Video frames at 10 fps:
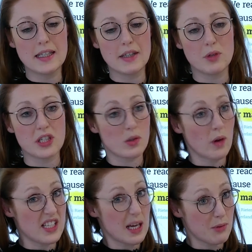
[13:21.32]
which is
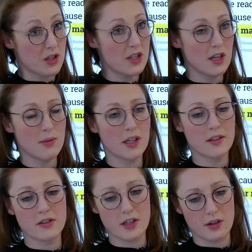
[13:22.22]
quite time consuming,
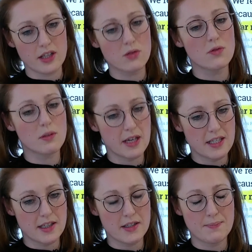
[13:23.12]
so that's
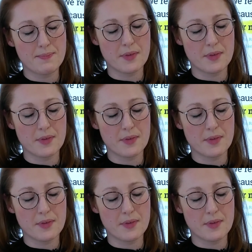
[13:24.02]
automated.